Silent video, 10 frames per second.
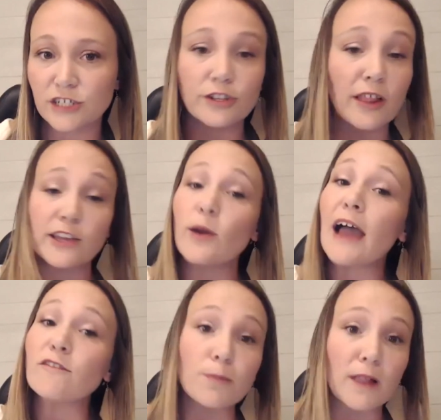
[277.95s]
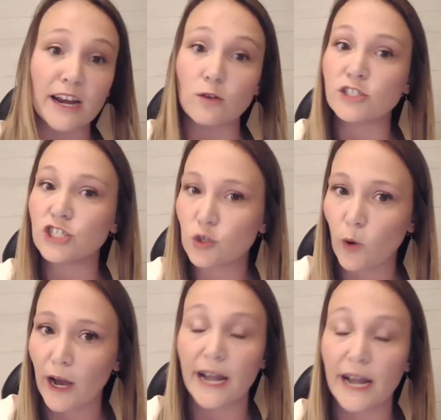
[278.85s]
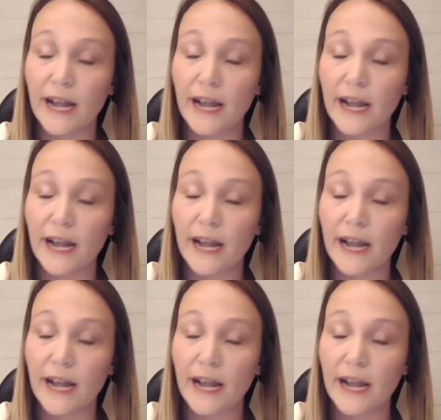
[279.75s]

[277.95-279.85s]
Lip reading: you have your planner, which is great,